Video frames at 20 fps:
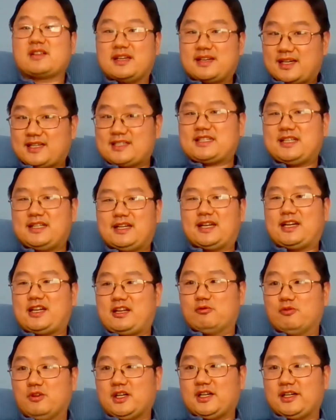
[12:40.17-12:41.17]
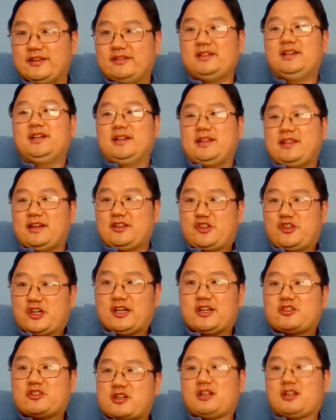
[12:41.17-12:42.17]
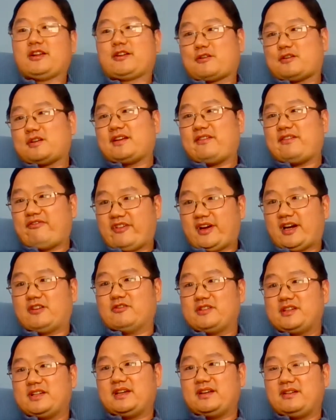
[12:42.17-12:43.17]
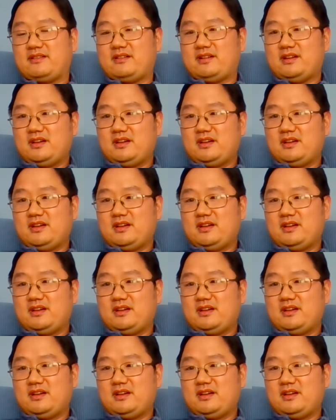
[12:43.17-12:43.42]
In 1981, the judge clearly found it